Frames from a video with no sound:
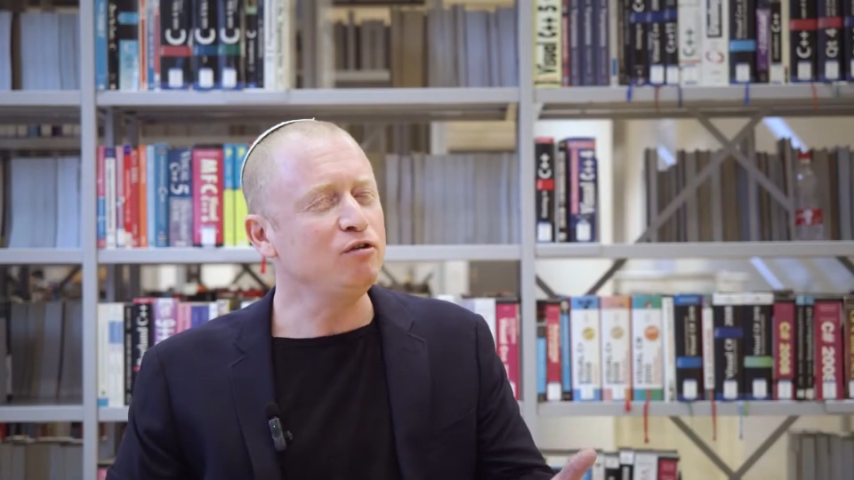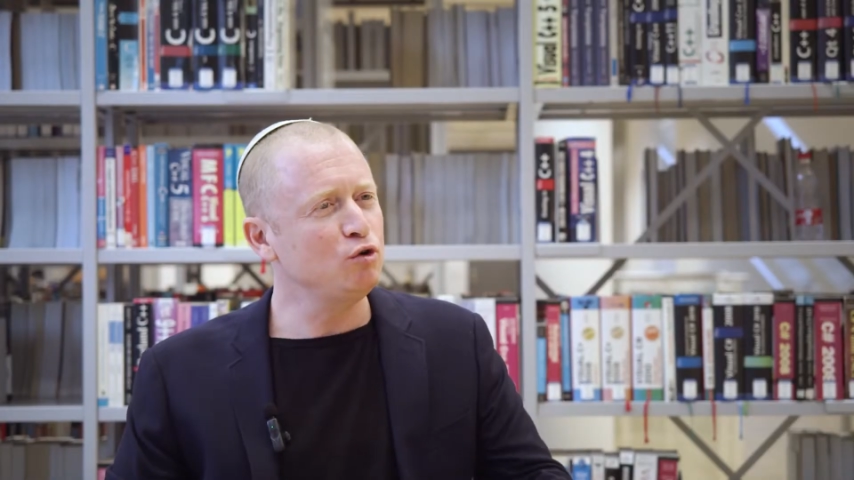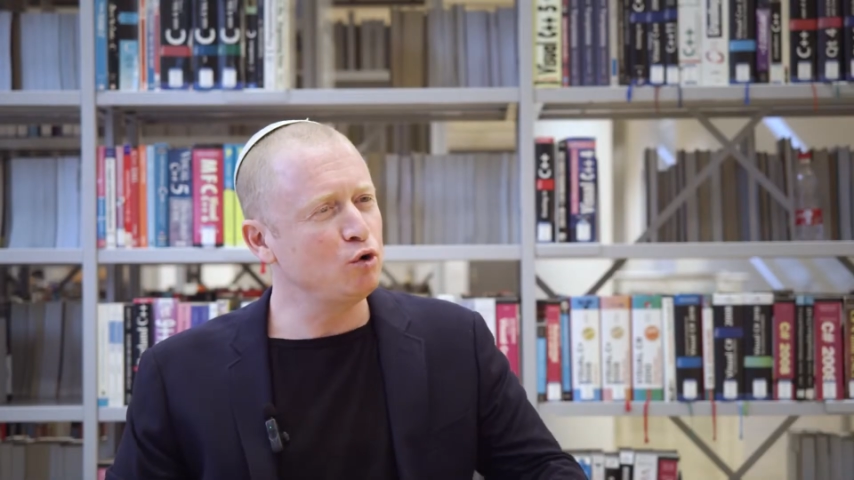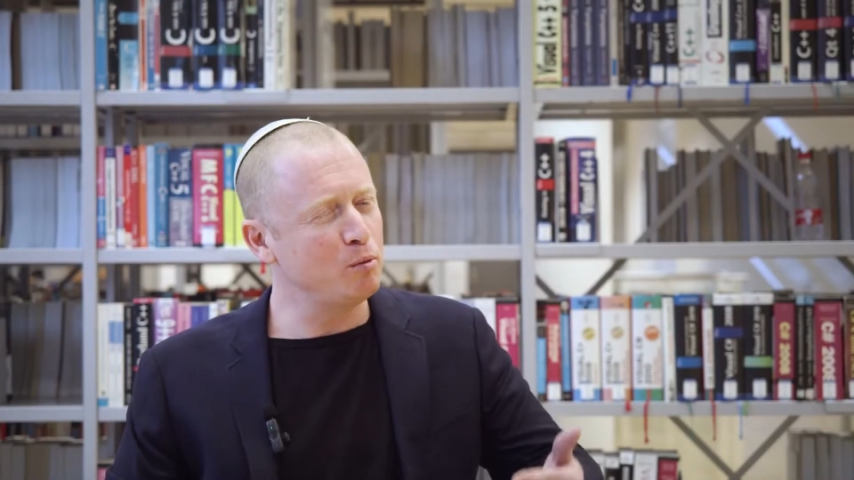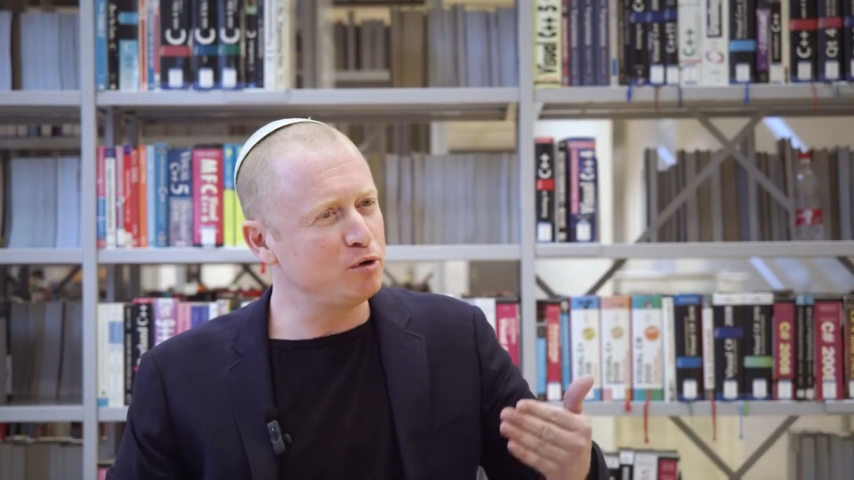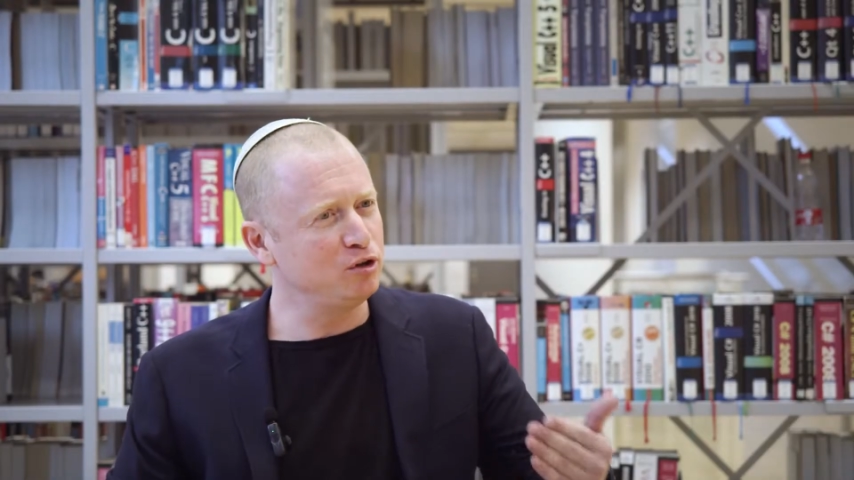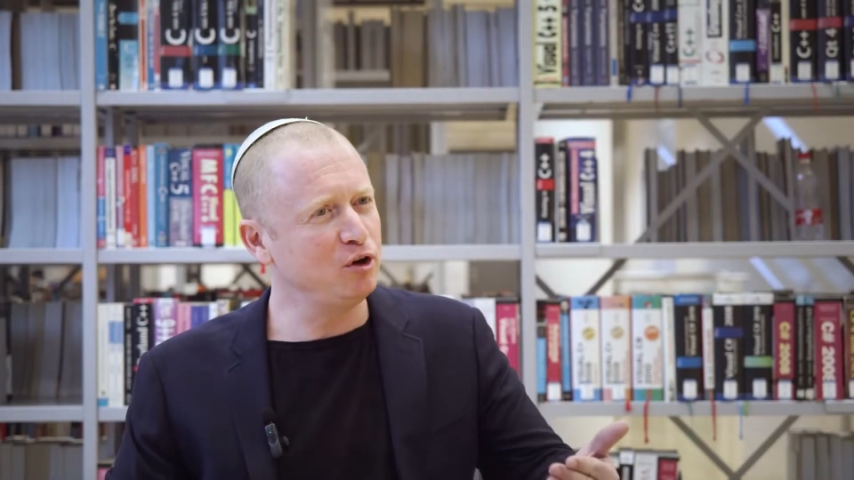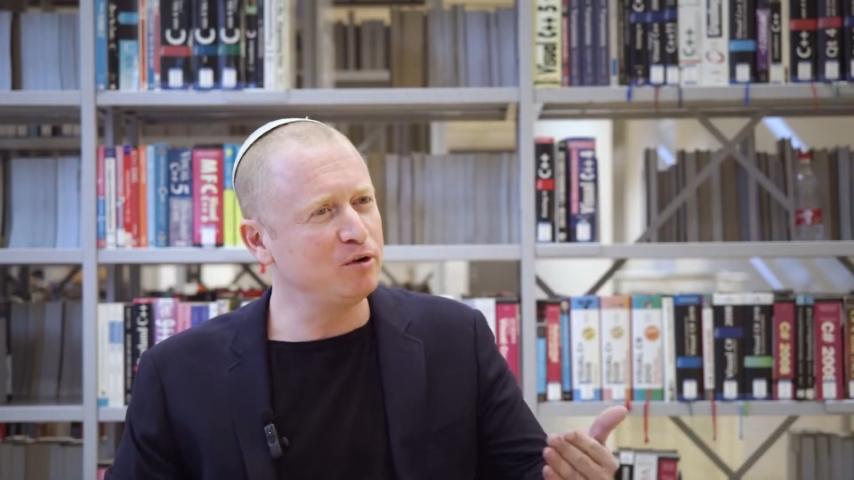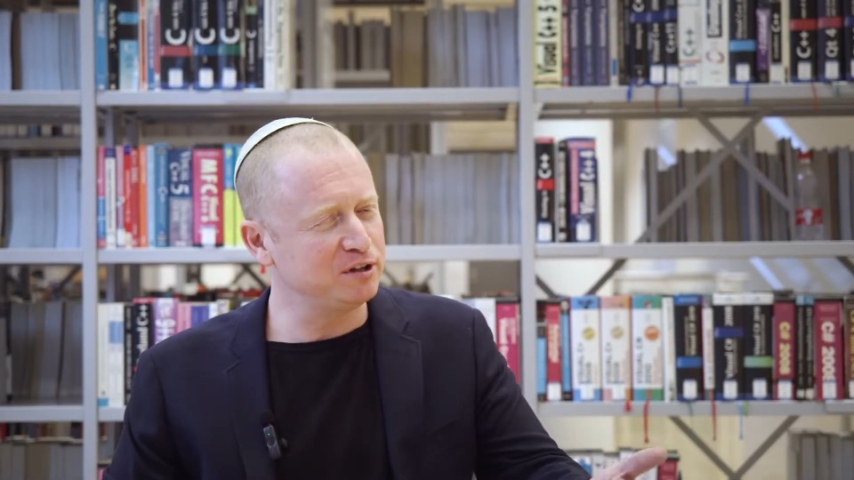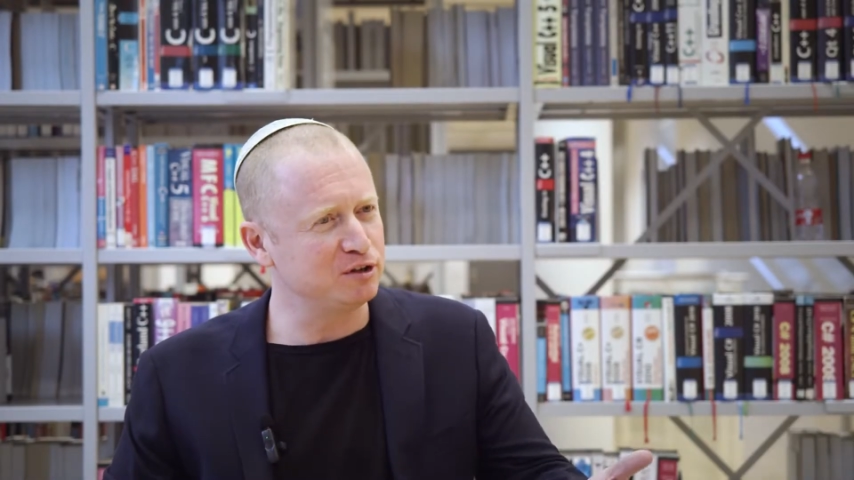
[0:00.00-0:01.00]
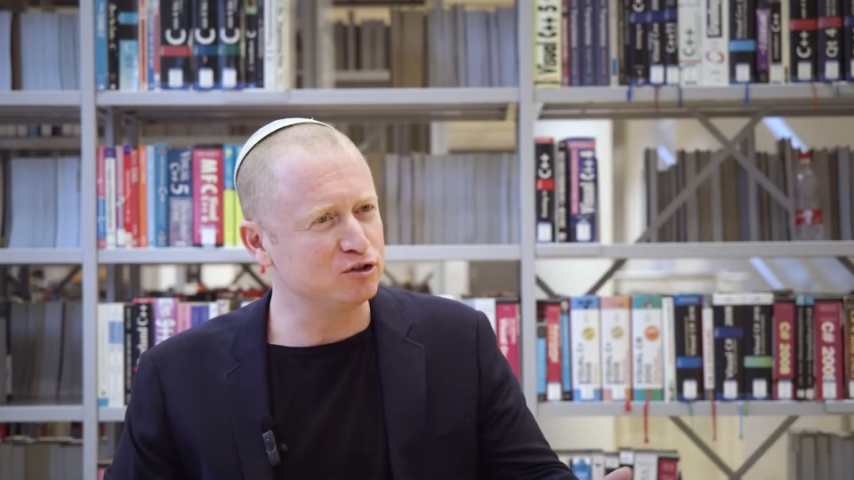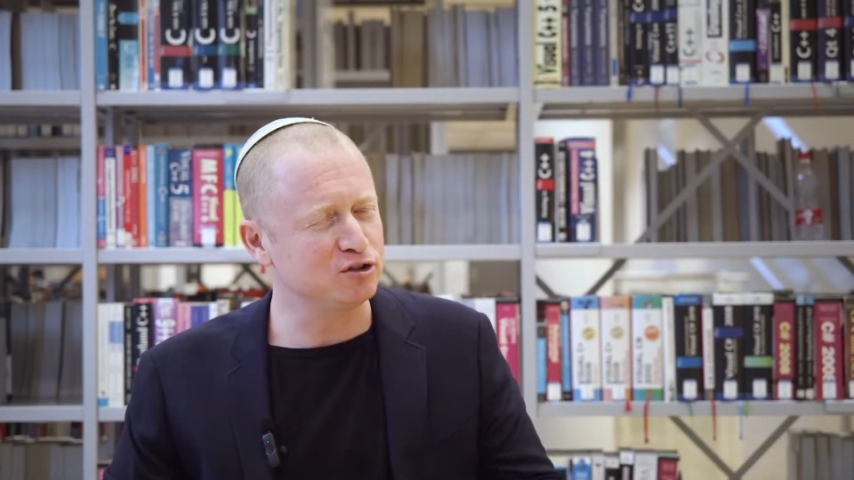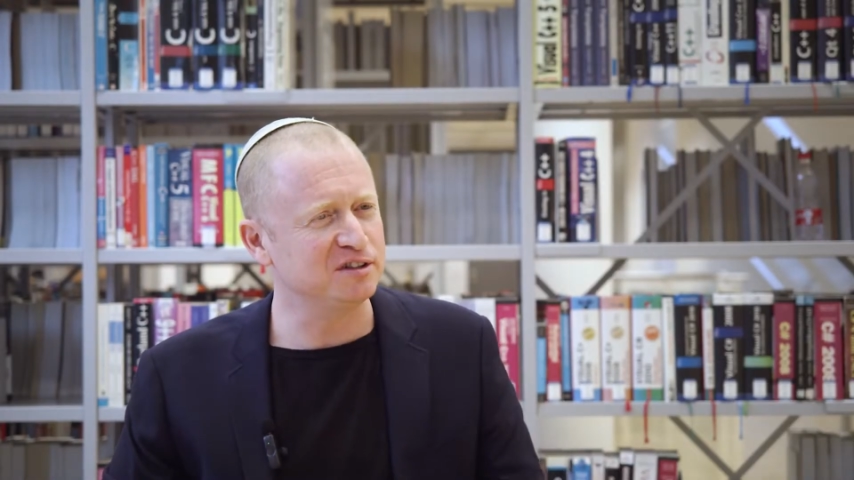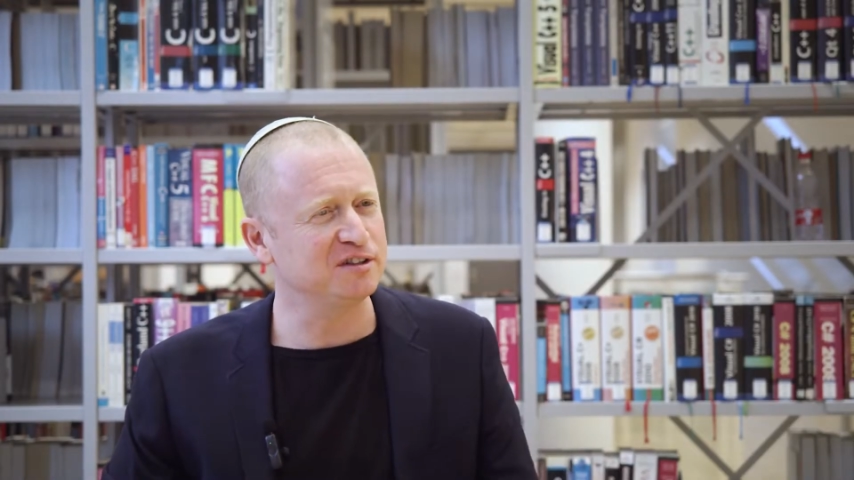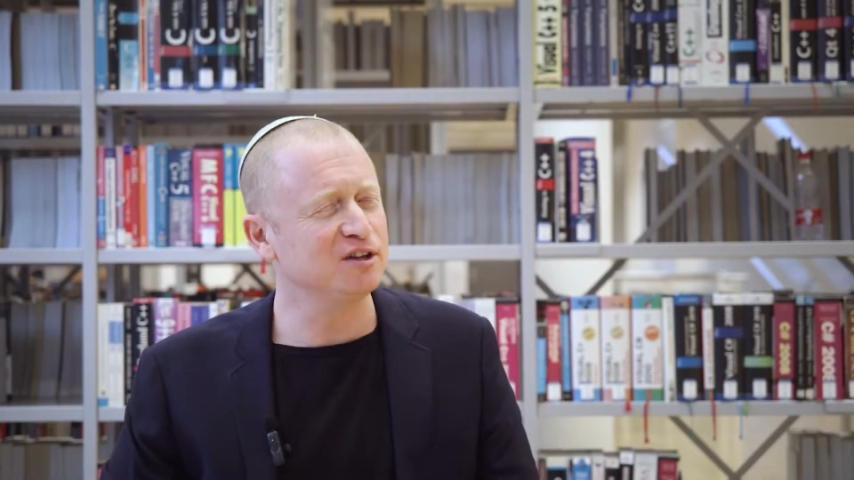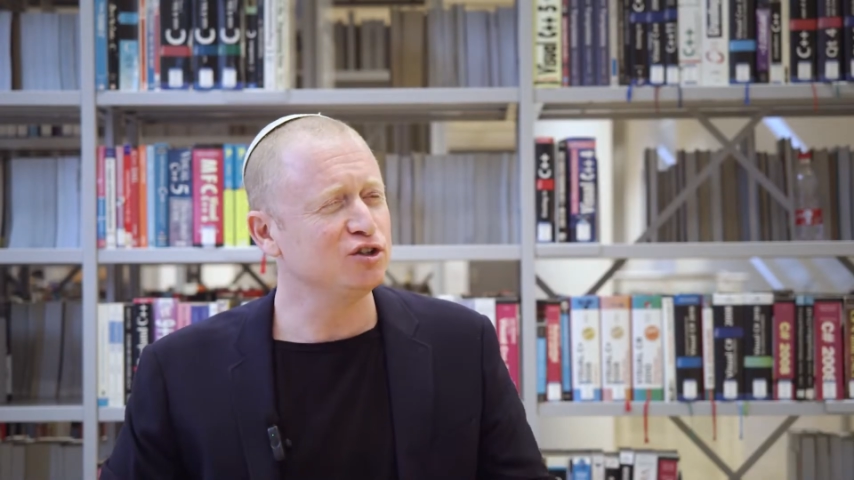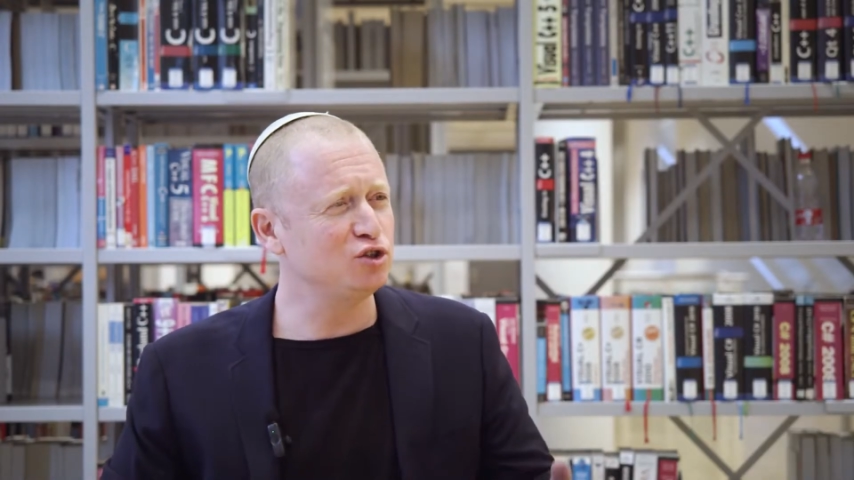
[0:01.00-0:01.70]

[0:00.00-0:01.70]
do computer researchers